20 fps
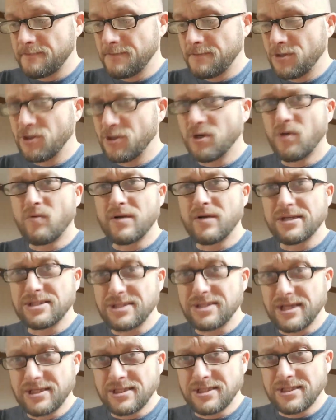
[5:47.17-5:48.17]
you don't want to
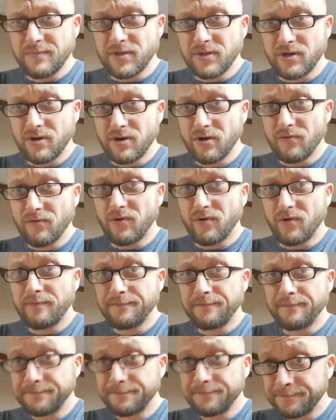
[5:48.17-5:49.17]
say something
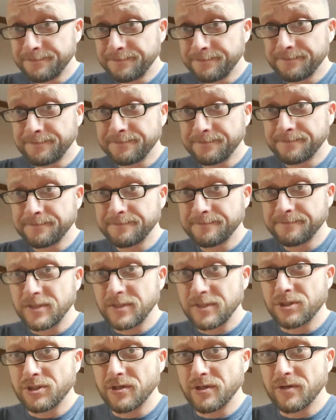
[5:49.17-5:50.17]
hurtful
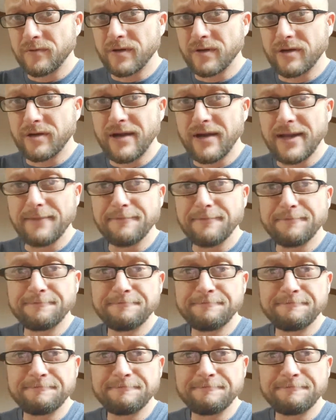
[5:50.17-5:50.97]
that you're going to regret.